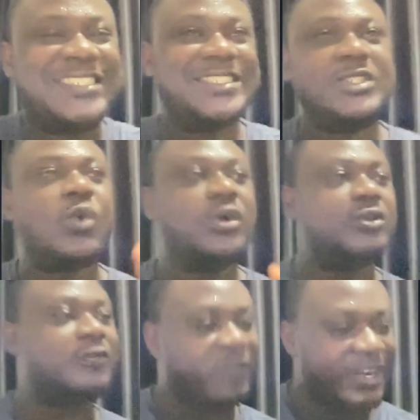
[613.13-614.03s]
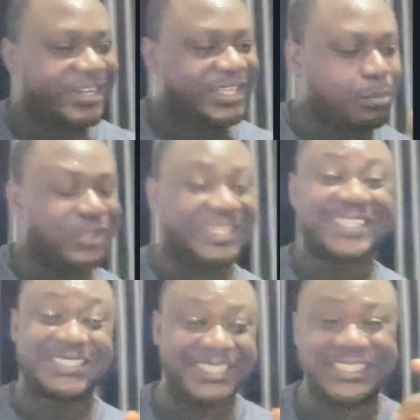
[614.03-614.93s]
it's one very important
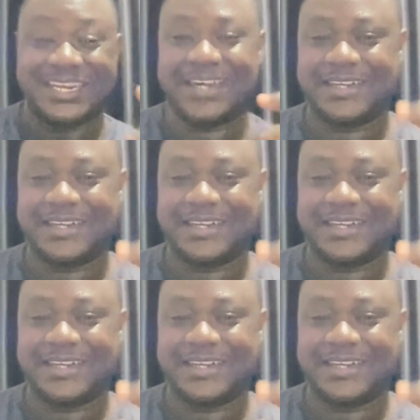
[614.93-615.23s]
signal.